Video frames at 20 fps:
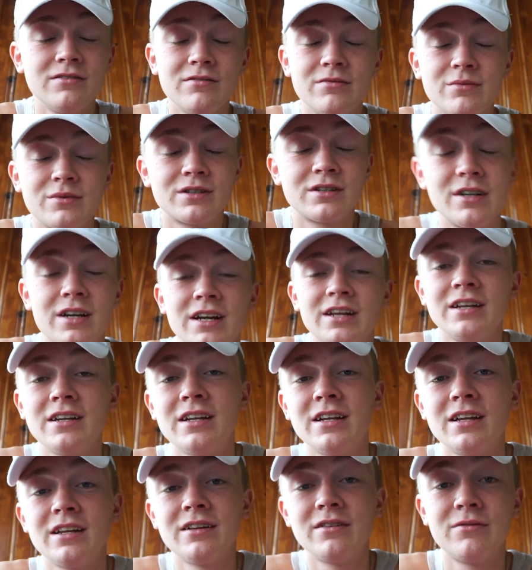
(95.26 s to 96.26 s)
we're
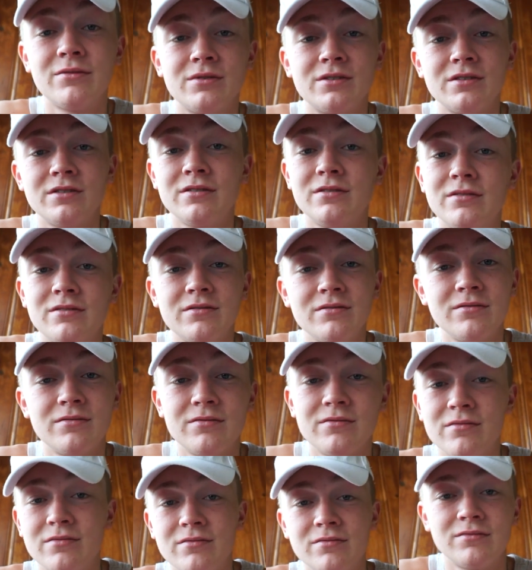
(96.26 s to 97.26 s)
hitting it. We're
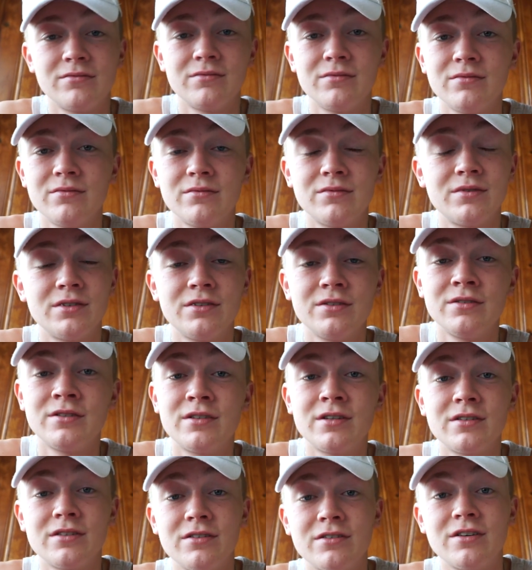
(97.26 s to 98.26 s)
we're
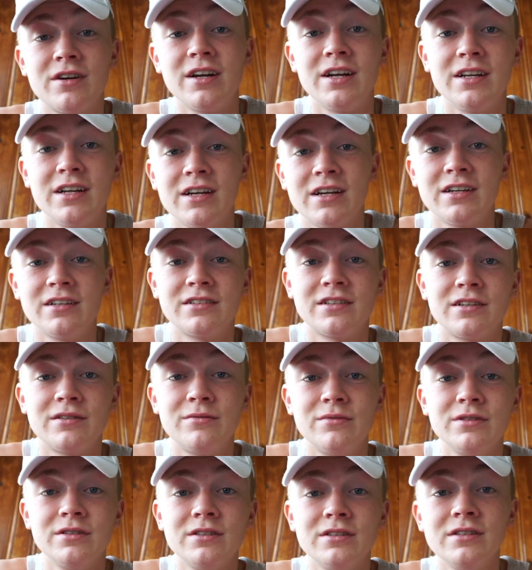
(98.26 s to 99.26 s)
doing it great, guys. I
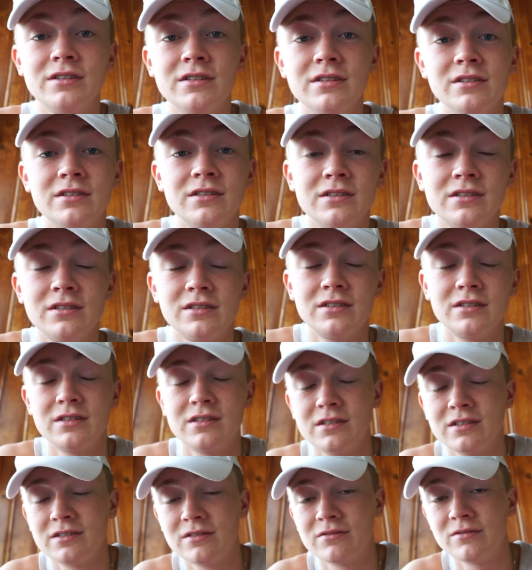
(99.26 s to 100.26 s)
really
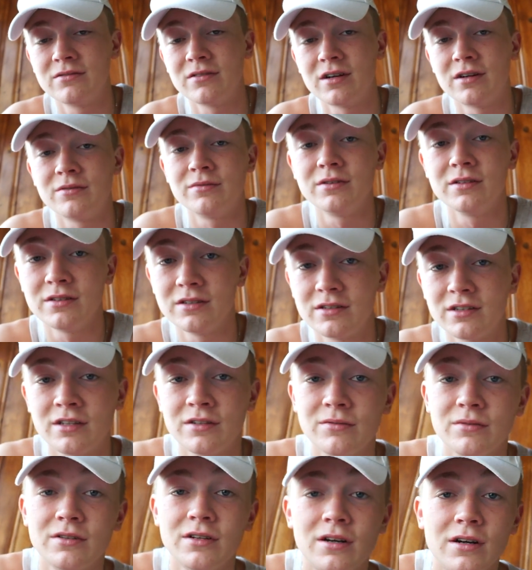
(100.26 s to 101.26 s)
I really
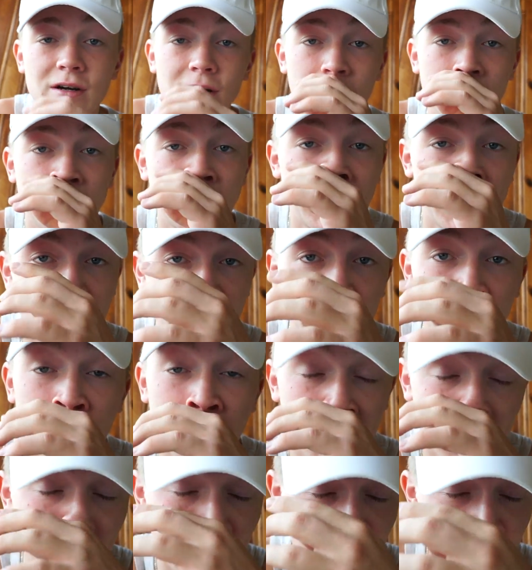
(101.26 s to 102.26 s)
think we are, and I,
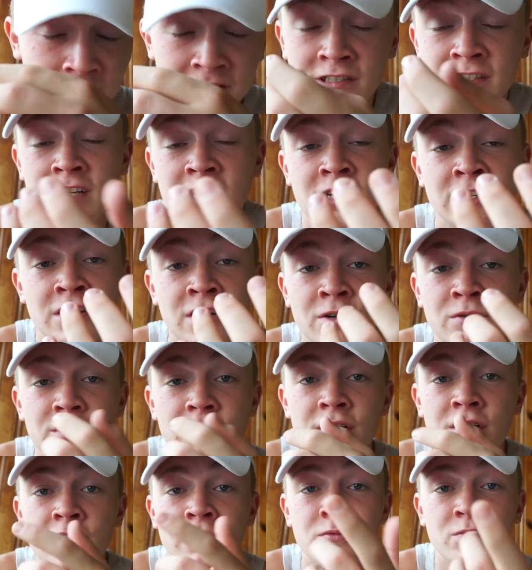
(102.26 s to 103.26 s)
I actually I know
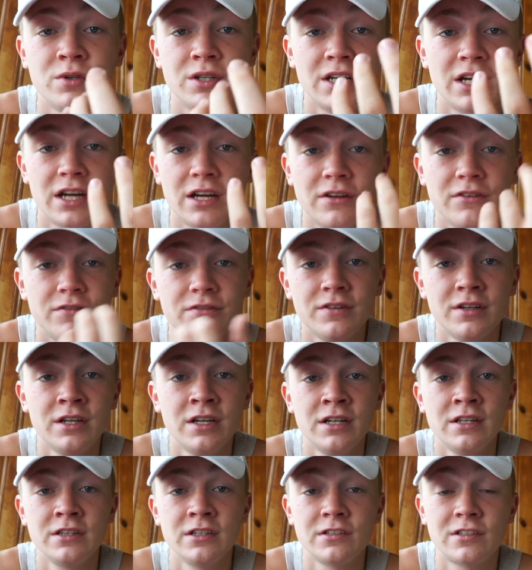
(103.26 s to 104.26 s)
we are, and we have
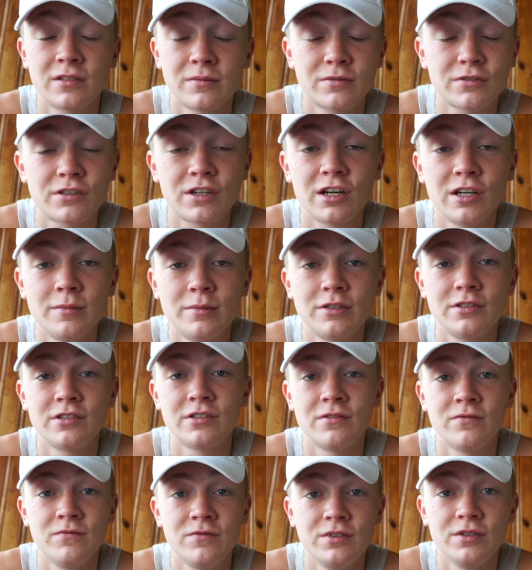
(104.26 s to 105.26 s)
the
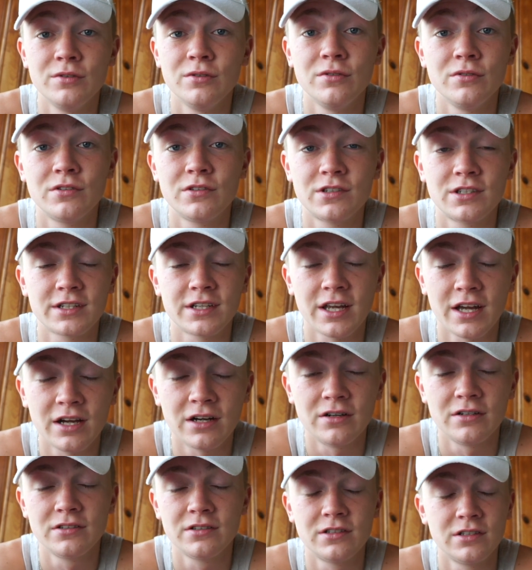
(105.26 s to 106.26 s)
subscribers and views to
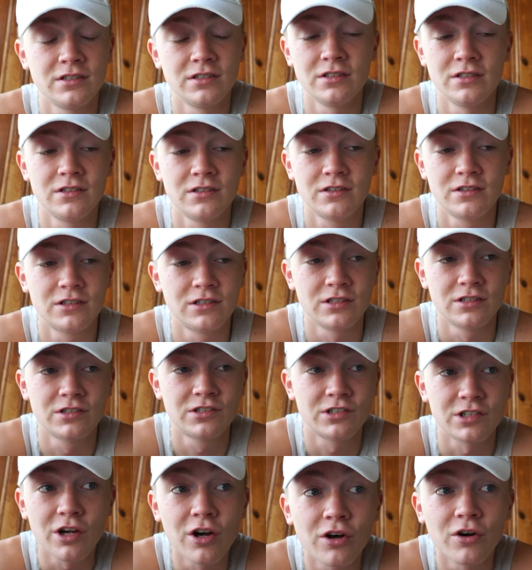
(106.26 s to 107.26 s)
count to to
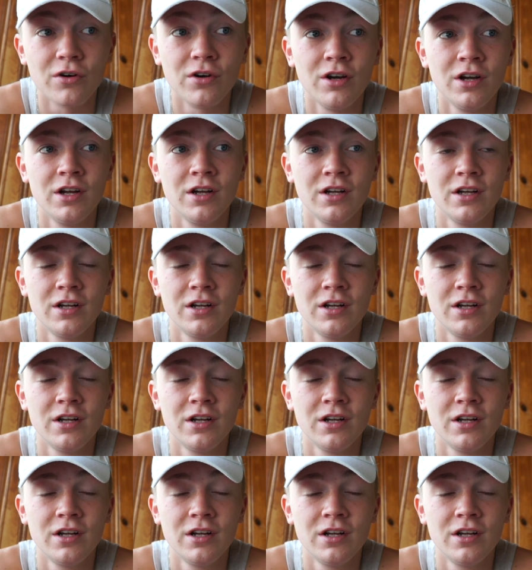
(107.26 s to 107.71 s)
show